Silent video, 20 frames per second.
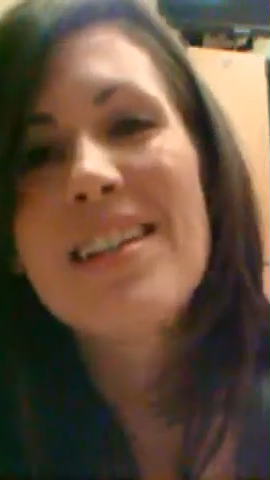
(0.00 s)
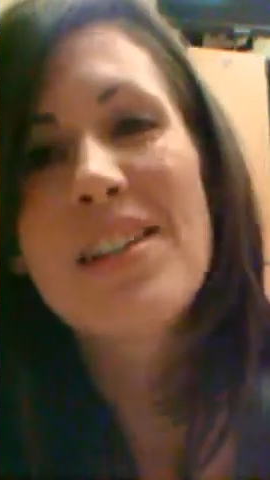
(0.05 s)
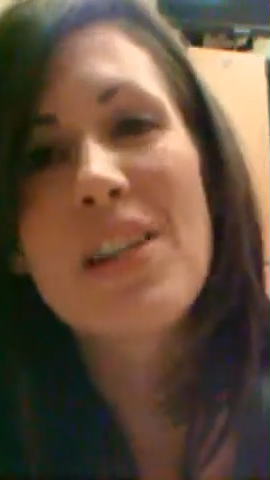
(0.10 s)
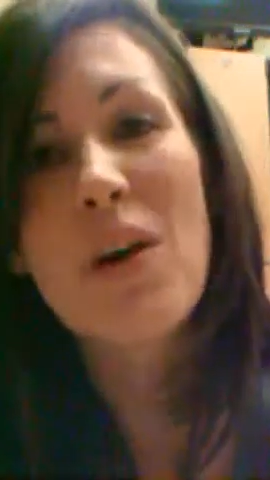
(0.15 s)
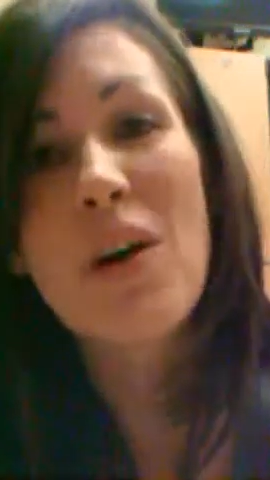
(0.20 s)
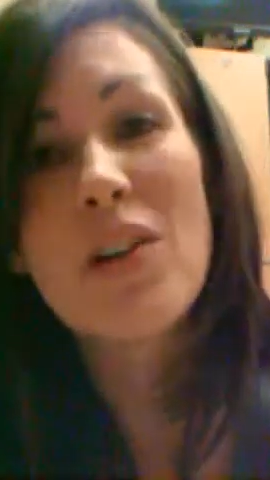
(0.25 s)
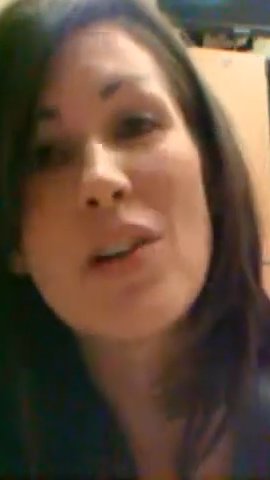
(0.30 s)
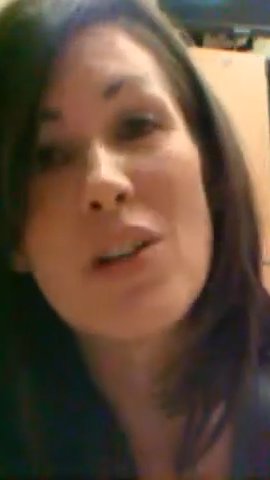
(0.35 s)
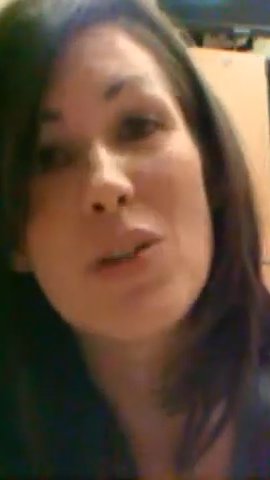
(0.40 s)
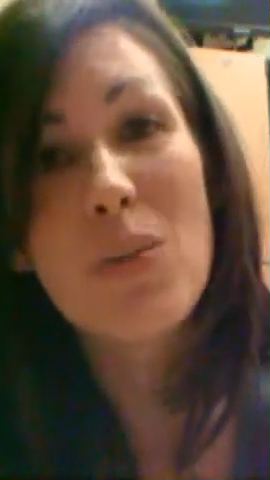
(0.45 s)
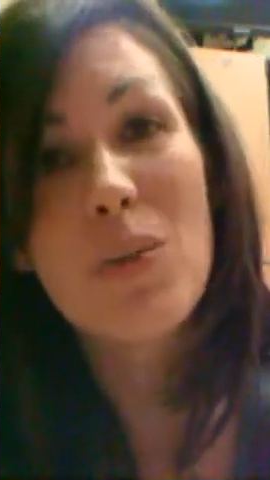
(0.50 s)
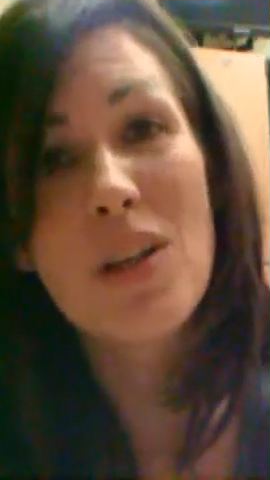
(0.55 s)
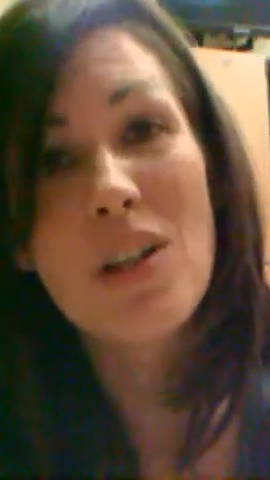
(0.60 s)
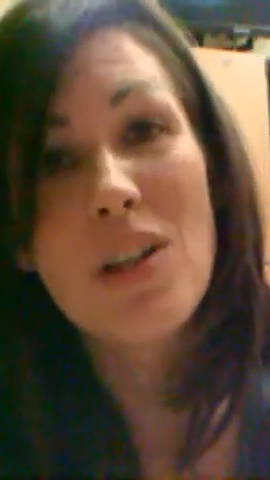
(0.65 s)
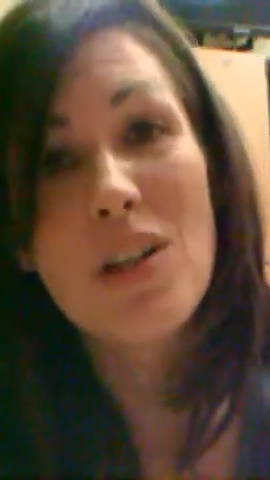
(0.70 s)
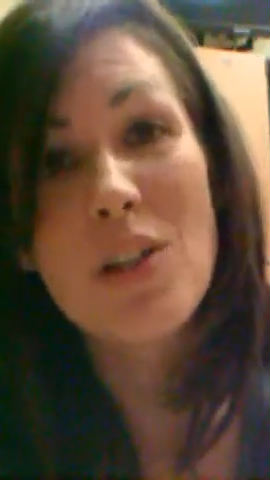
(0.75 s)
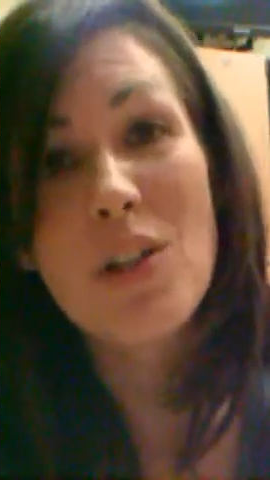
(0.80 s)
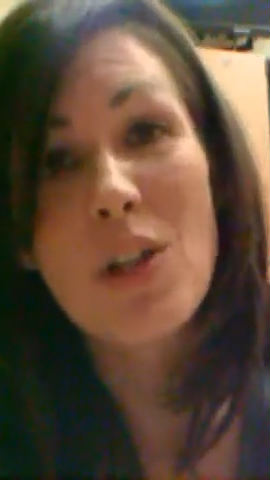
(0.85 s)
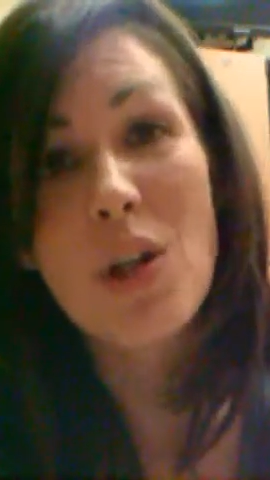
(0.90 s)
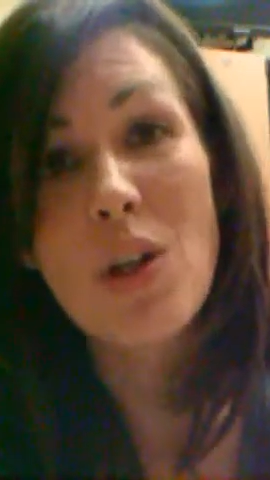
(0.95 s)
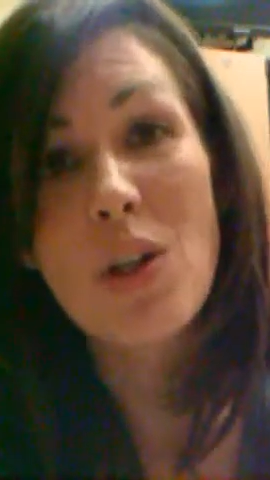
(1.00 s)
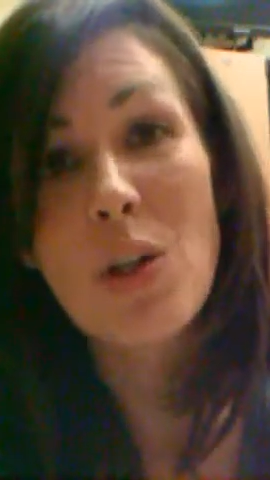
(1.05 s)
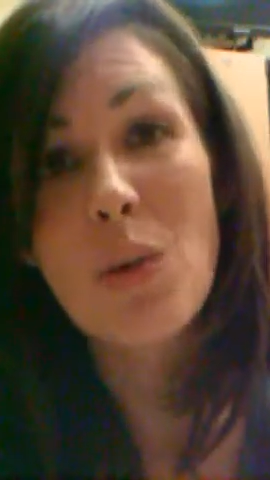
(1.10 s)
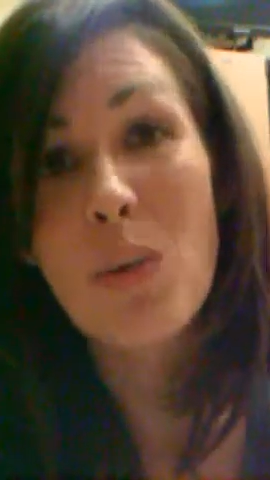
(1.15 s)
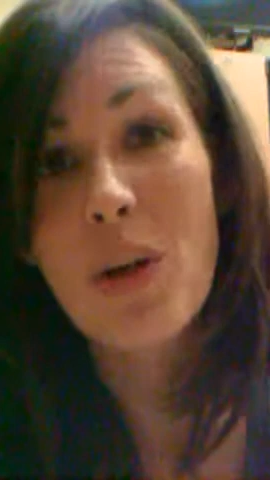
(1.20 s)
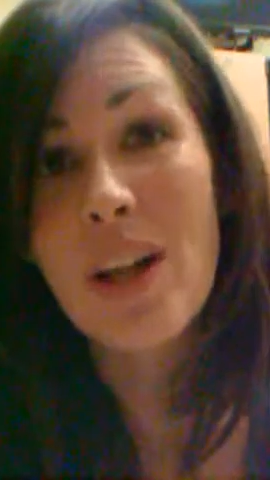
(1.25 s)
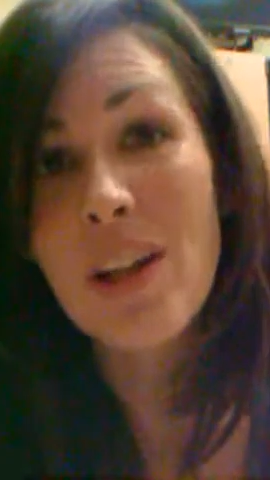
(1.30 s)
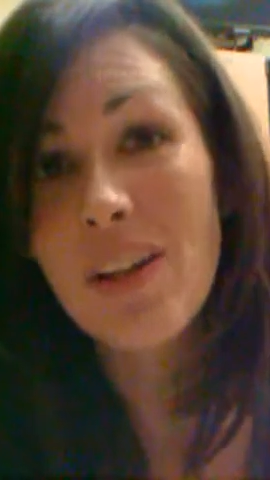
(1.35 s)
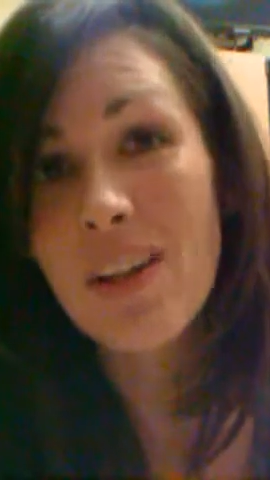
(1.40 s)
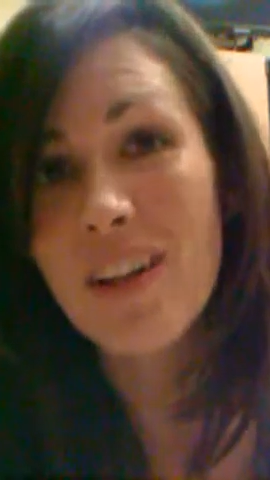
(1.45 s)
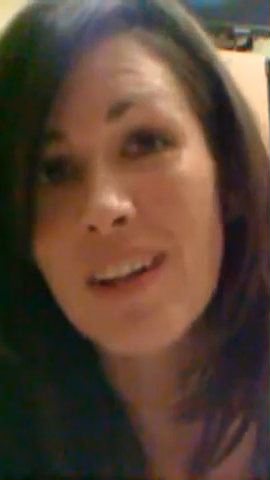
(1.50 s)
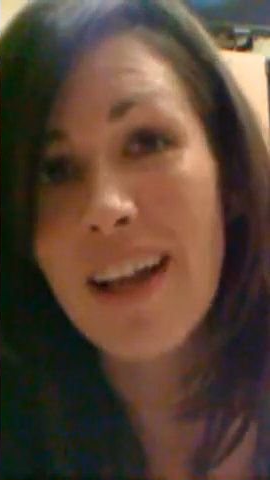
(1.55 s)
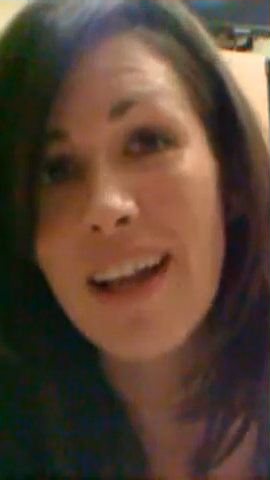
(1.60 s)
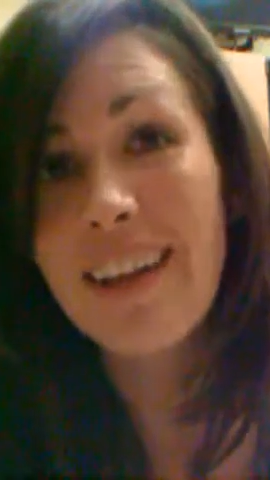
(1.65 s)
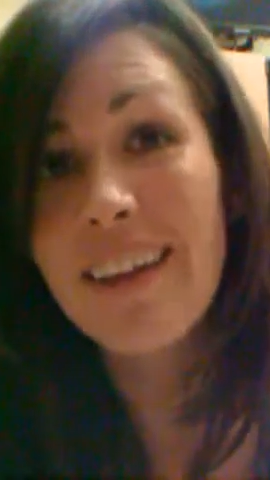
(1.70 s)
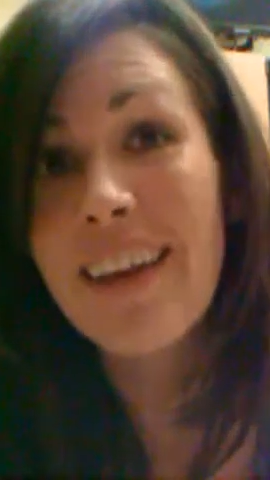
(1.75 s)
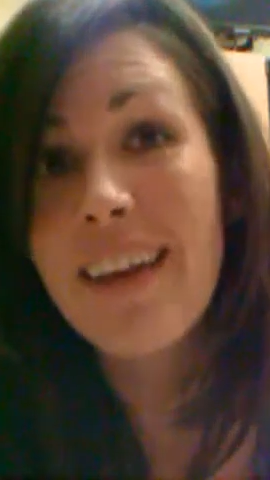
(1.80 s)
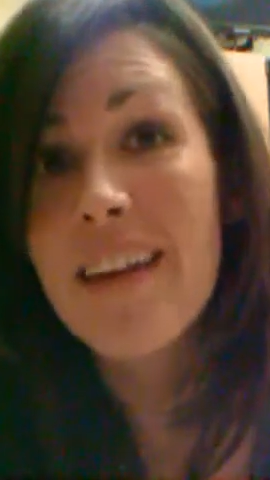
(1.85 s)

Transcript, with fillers: So I just wanted to show you what I look like,